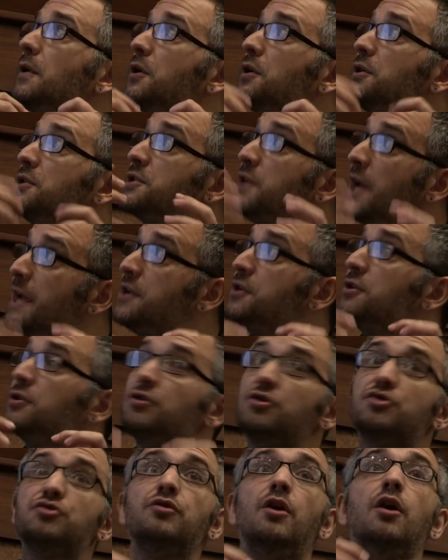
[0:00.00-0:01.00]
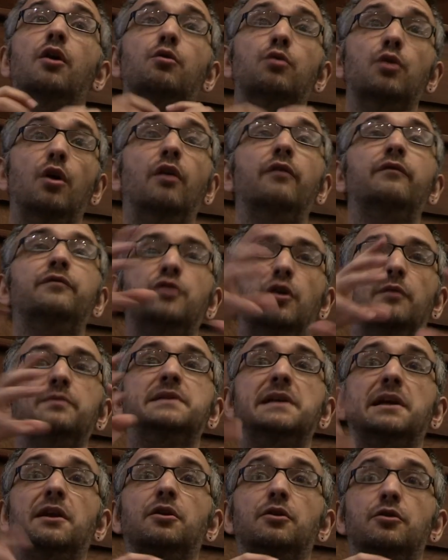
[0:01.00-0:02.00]
could take control of the
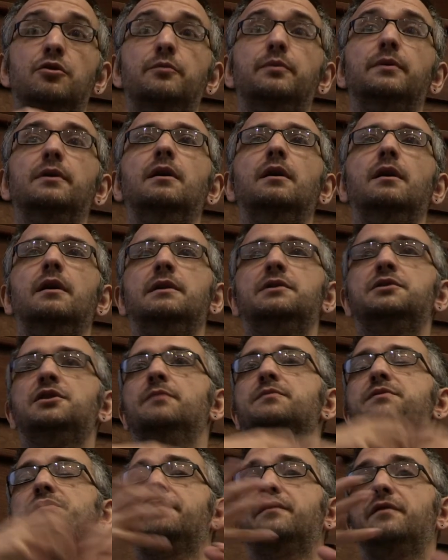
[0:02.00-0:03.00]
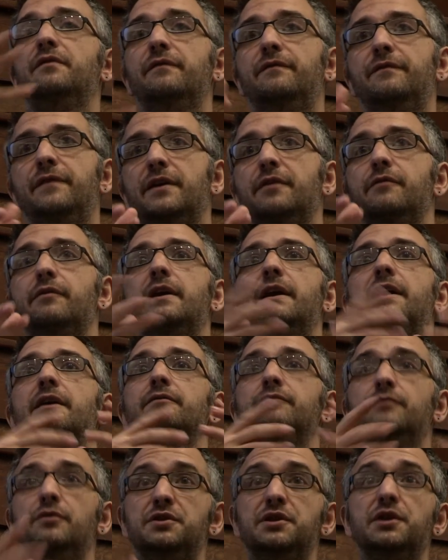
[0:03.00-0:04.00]
optic loop in terms of configuring
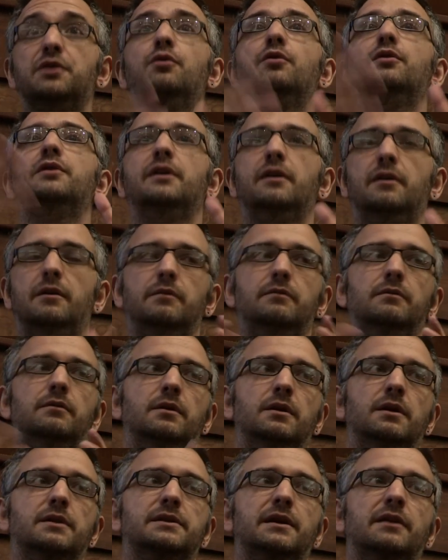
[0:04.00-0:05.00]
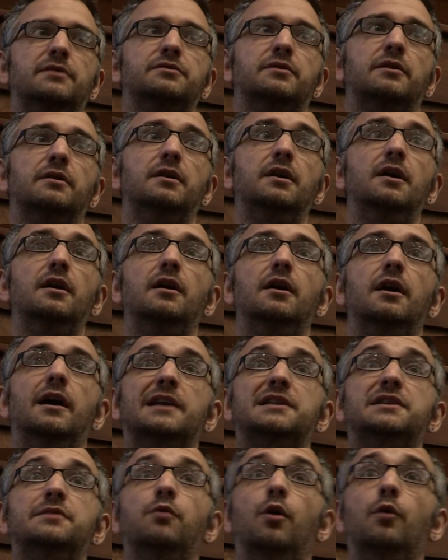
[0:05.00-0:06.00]
it, routing audio, etc.
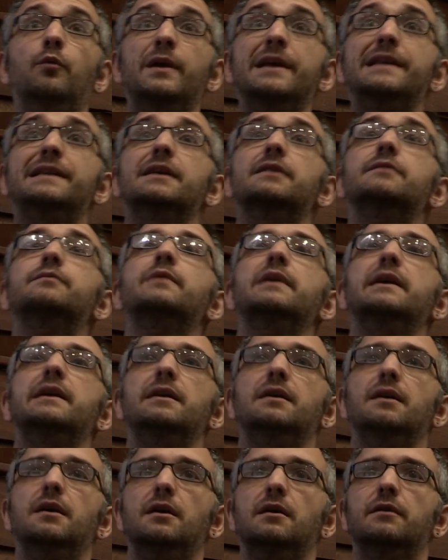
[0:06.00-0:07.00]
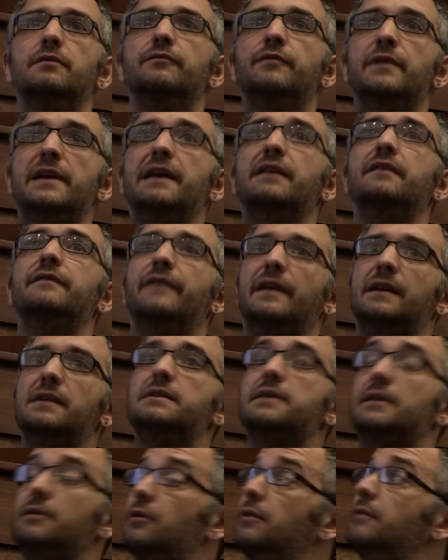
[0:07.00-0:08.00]
Actually, what we did, we
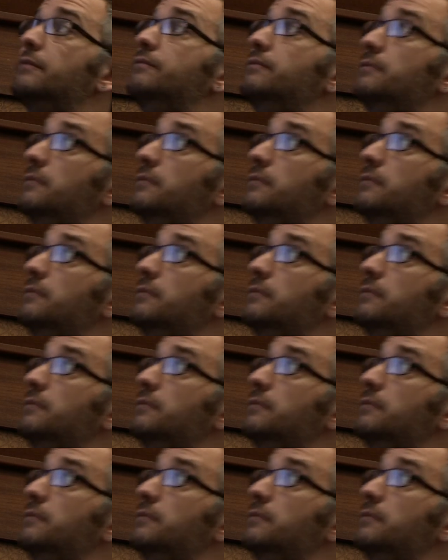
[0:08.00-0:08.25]
reinvented or